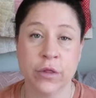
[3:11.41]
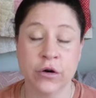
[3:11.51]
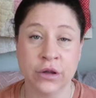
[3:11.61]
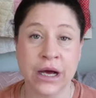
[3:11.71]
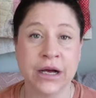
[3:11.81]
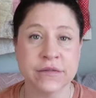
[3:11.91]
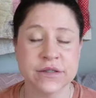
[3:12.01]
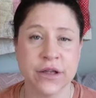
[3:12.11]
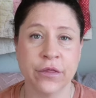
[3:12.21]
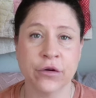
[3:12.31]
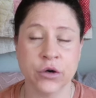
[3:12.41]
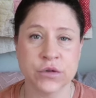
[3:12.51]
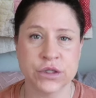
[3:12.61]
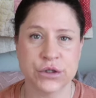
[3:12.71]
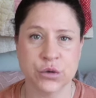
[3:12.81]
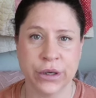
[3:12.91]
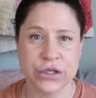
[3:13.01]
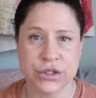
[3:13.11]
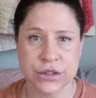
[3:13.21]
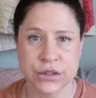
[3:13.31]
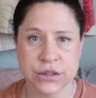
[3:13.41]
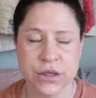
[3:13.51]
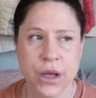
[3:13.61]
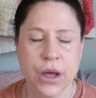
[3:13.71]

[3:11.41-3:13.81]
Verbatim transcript: their lives and their own situations.